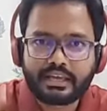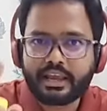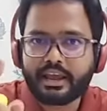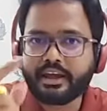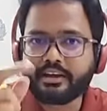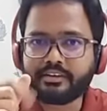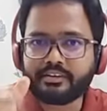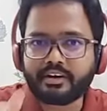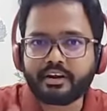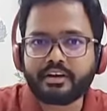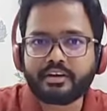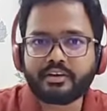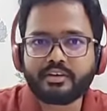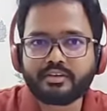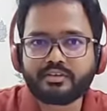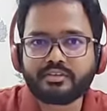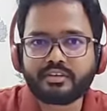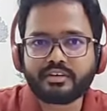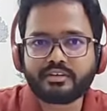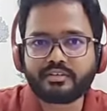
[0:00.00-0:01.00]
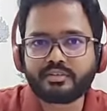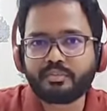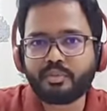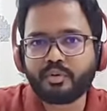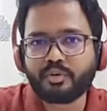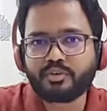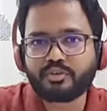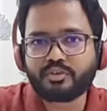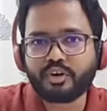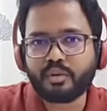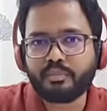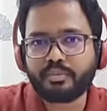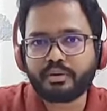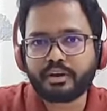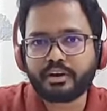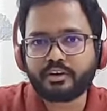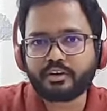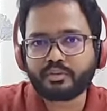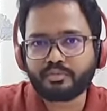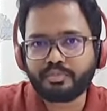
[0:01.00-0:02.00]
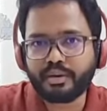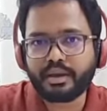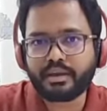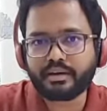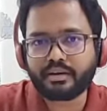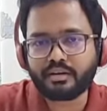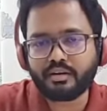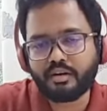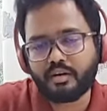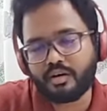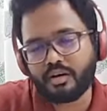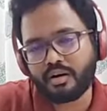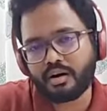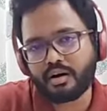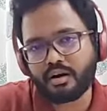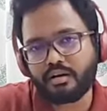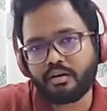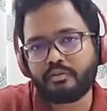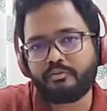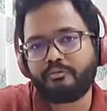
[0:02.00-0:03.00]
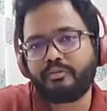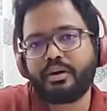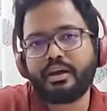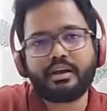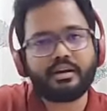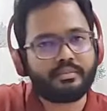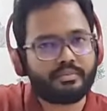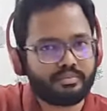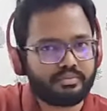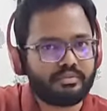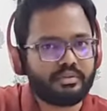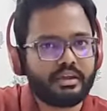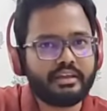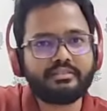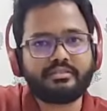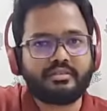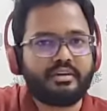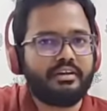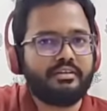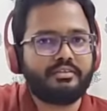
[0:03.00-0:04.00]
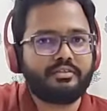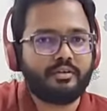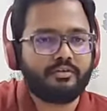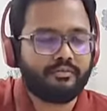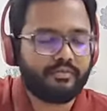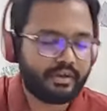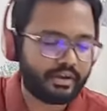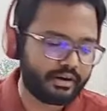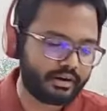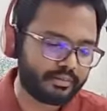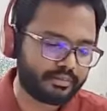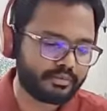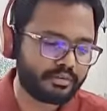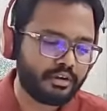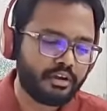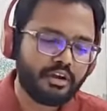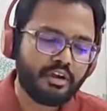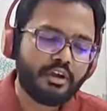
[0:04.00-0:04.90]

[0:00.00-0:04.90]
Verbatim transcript: it reduces postoperative pain or uh, flare-ups, incidence of flare-ups.